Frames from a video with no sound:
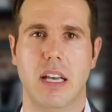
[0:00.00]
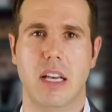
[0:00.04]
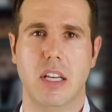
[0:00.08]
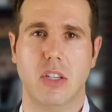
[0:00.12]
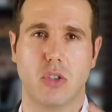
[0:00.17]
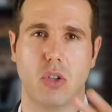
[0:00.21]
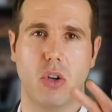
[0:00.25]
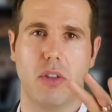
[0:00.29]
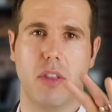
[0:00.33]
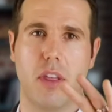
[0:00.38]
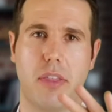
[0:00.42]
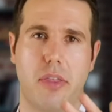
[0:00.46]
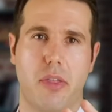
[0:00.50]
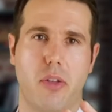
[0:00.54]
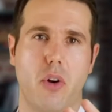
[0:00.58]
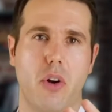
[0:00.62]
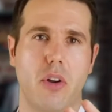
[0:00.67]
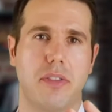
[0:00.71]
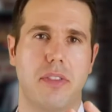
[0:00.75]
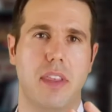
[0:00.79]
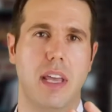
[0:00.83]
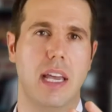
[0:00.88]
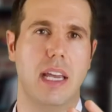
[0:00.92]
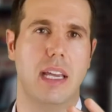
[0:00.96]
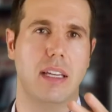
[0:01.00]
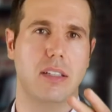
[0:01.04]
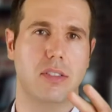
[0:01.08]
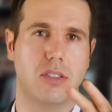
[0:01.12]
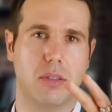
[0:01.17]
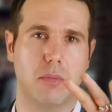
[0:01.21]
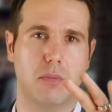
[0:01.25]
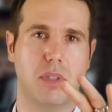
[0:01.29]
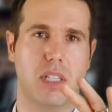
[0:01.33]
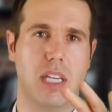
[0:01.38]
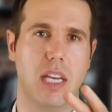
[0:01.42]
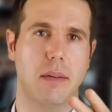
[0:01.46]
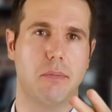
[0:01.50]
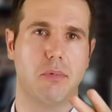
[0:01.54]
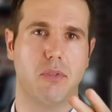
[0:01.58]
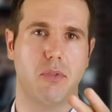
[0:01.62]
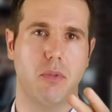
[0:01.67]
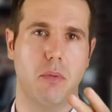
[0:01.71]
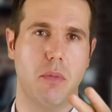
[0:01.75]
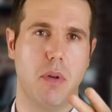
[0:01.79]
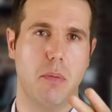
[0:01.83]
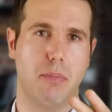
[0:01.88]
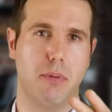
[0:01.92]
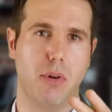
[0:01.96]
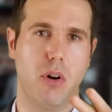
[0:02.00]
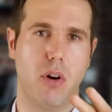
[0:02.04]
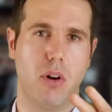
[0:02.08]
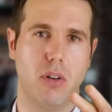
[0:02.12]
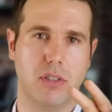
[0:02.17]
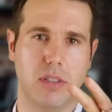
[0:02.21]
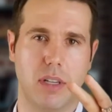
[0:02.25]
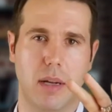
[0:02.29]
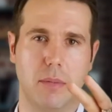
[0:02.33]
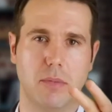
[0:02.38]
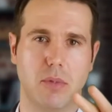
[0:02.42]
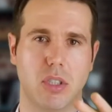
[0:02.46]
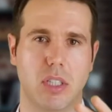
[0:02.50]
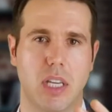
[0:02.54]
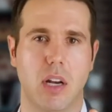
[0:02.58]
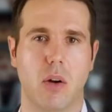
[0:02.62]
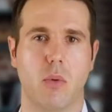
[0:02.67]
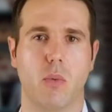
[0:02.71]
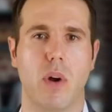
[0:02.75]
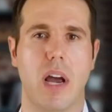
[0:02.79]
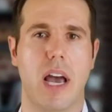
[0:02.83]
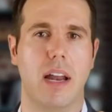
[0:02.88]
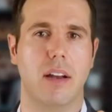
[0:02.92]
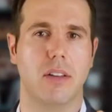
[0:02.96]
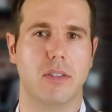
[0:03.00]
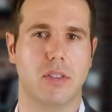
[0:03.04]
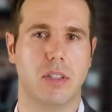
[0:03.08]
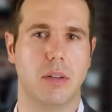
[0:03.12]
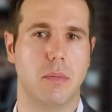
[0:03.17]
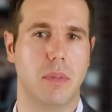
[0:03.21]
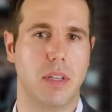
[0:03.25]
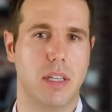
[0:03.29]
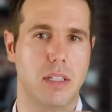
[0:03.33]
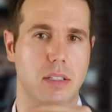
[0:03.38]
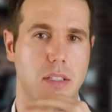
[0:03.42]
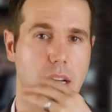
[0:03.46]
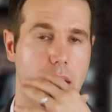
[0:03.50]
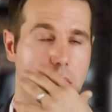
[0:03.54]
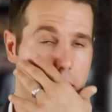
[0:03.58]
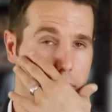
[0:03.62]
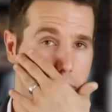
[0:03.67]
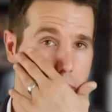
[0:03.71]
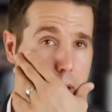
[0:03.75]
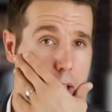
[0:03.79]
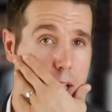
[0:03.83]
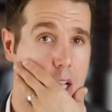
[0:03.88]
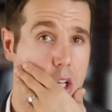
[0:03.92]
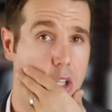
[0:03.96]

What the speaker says: So the third thing is some tips from the pros. And I'm just gonna rattle some of these off.